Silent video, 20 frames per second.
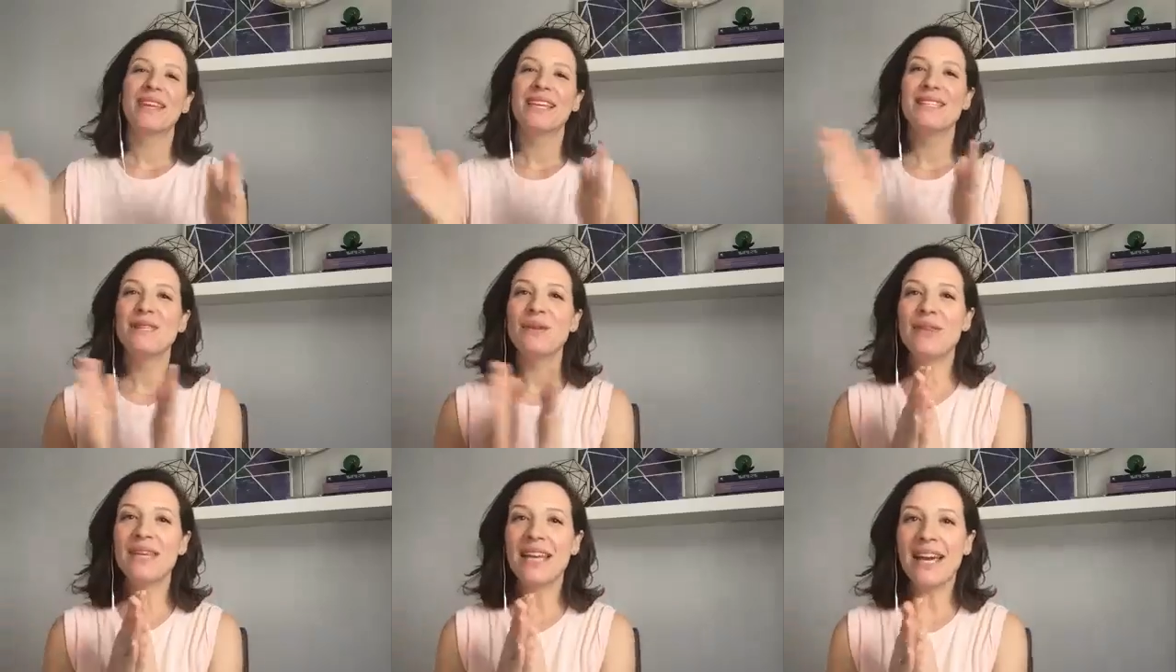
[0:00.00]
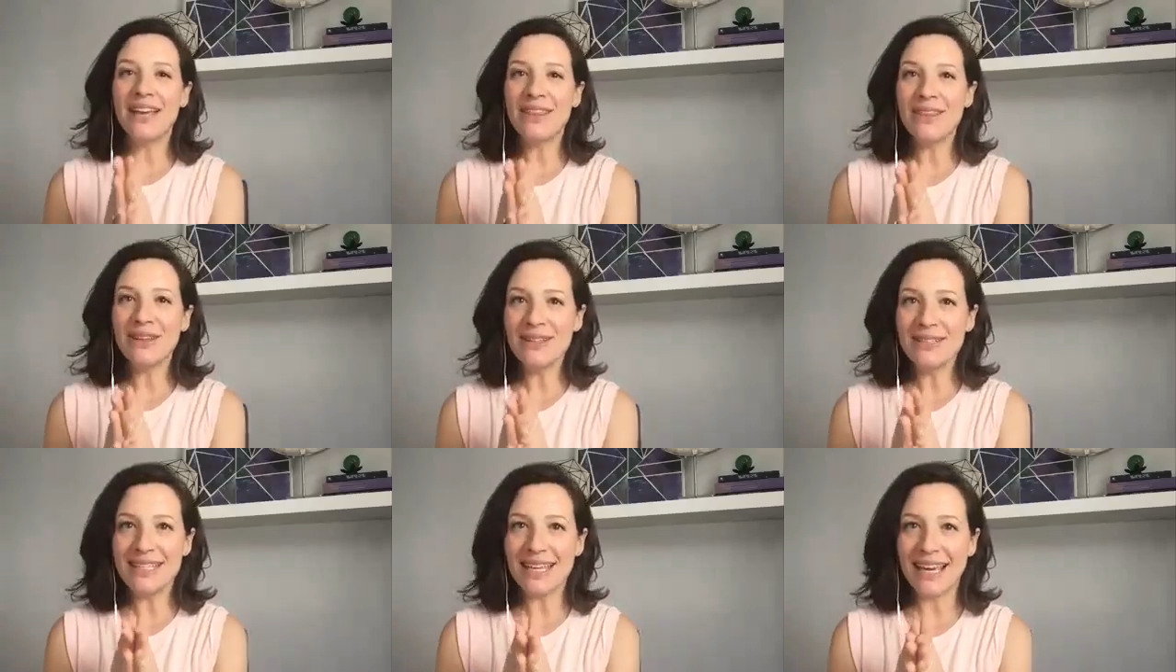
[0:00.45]
So the
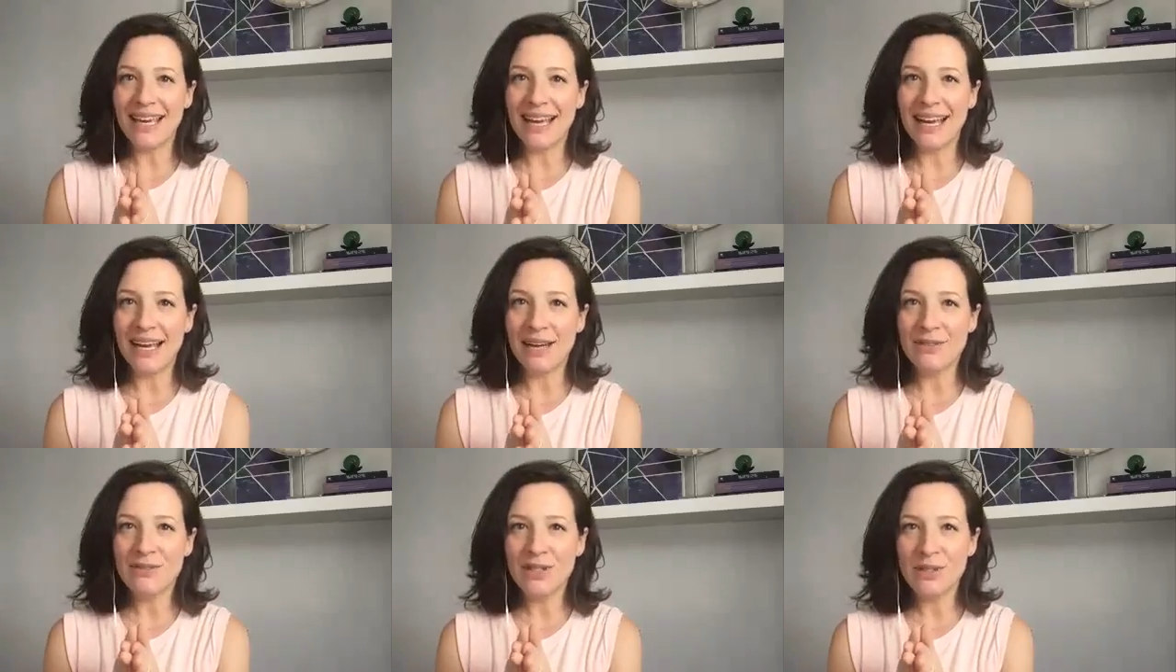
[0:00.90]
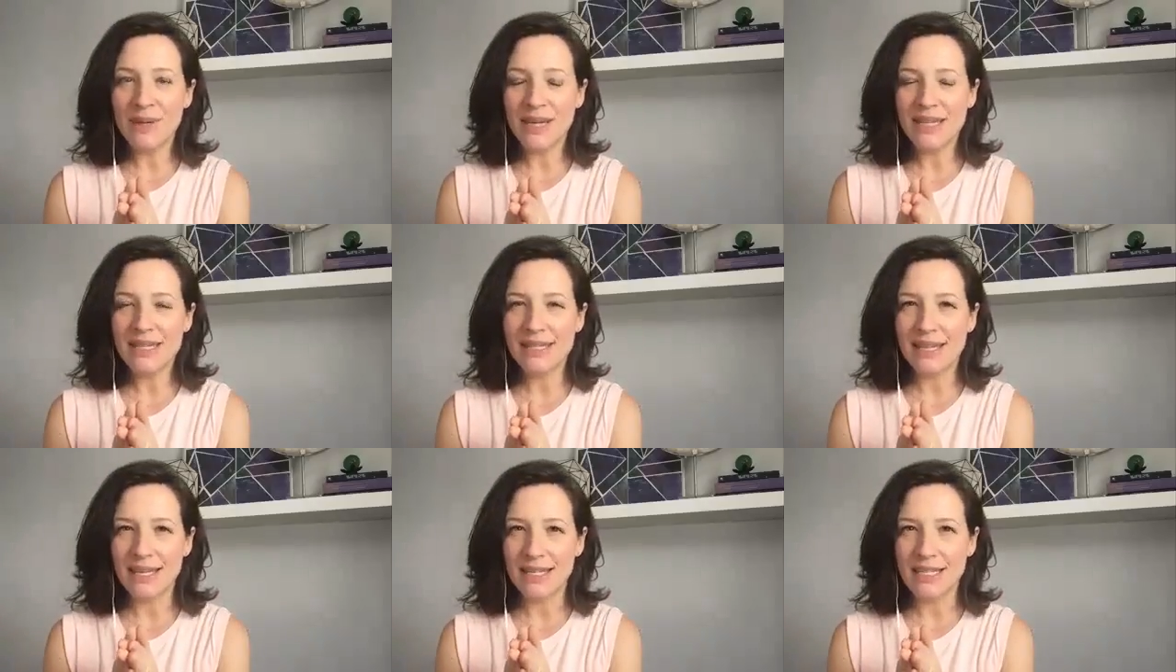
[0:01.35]
other day after my
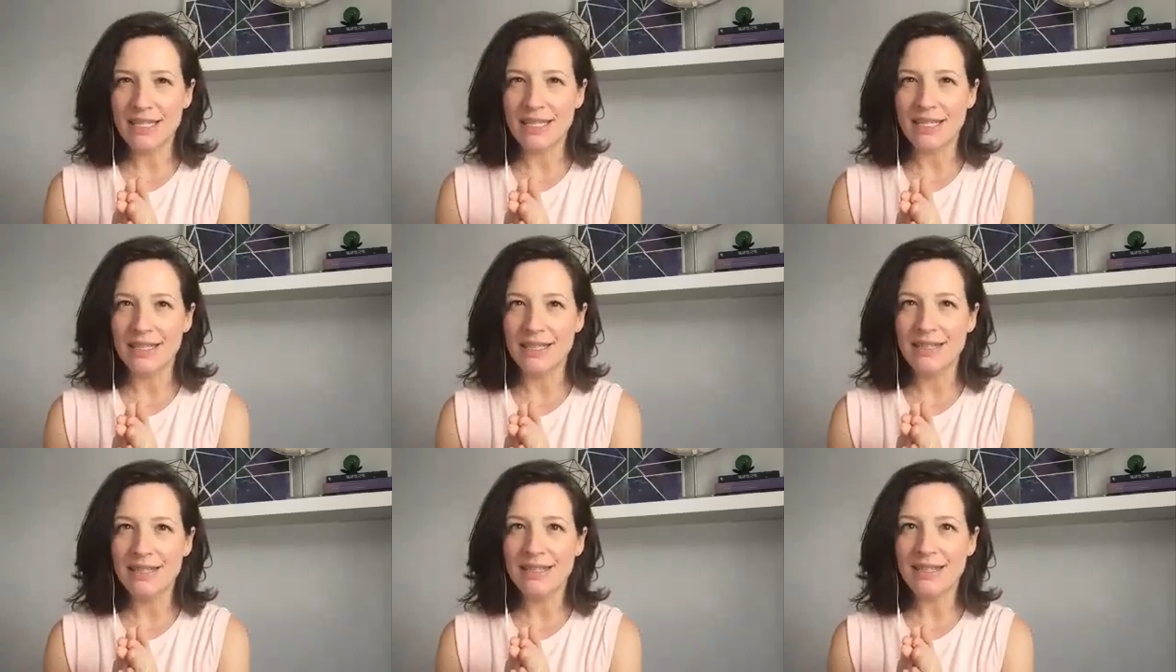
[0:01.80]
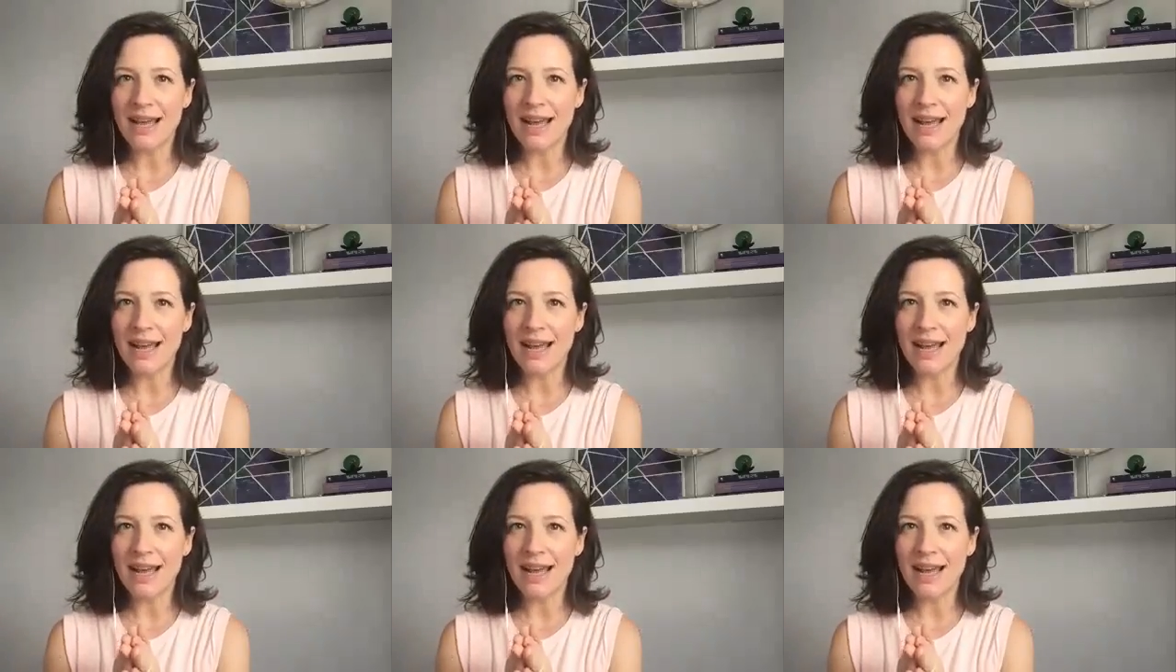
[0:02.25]
sessions,